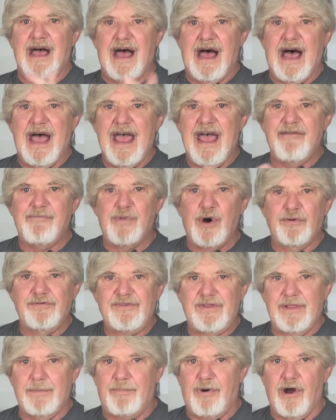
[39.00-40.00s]
I have
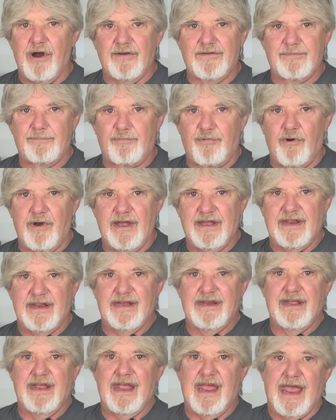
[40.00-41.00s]
most of the parts
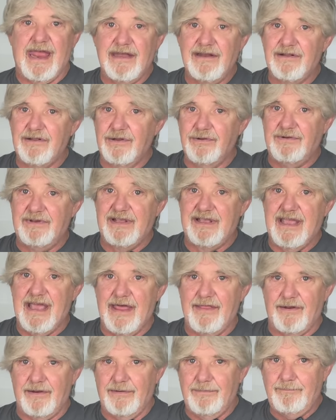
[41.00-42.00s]
printed and glued
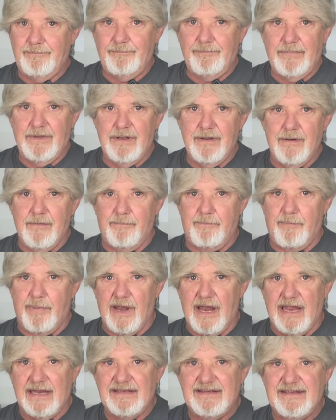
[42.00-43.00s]
together,
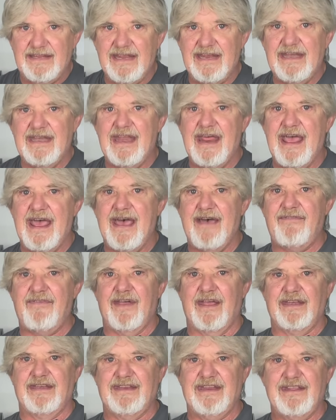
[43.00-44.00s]
but I didn't have
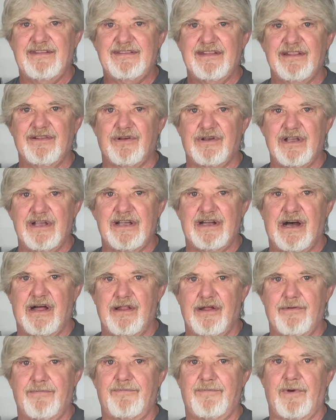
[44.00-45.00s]
a decent looking
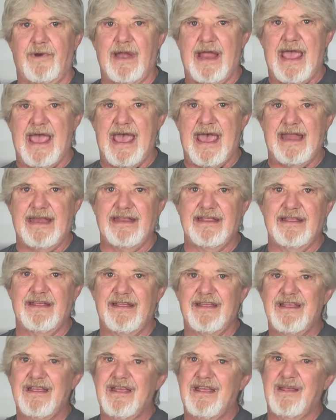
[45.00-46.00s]
color for
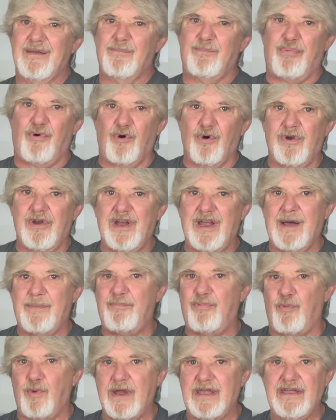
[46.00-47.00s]
adding boarded
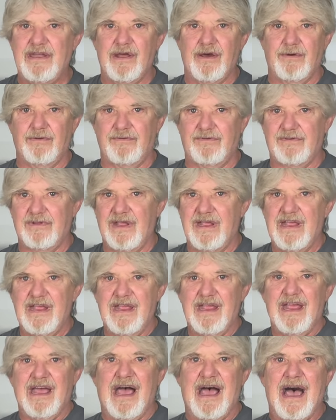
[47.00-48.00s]
up windows.
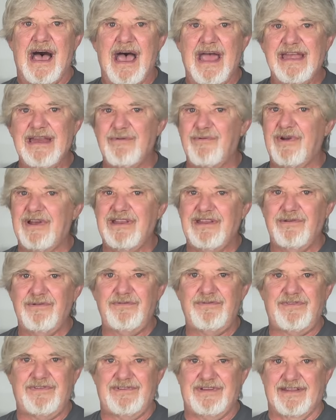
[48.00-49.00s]
I didn't want to
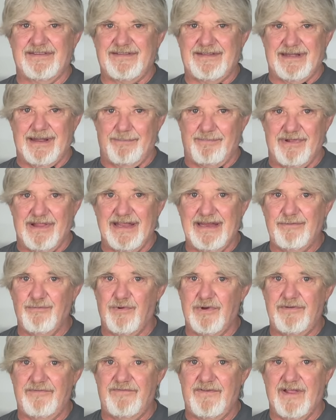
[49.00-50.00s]
use just a plain
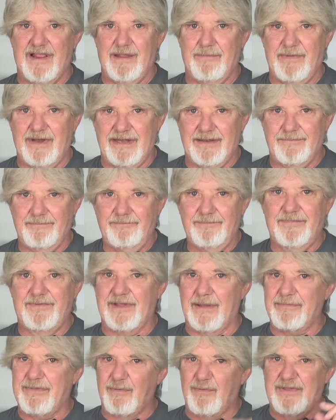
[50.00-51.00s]
wood filament,
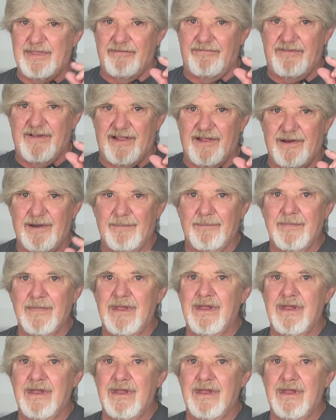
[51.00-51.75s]
something with a filler.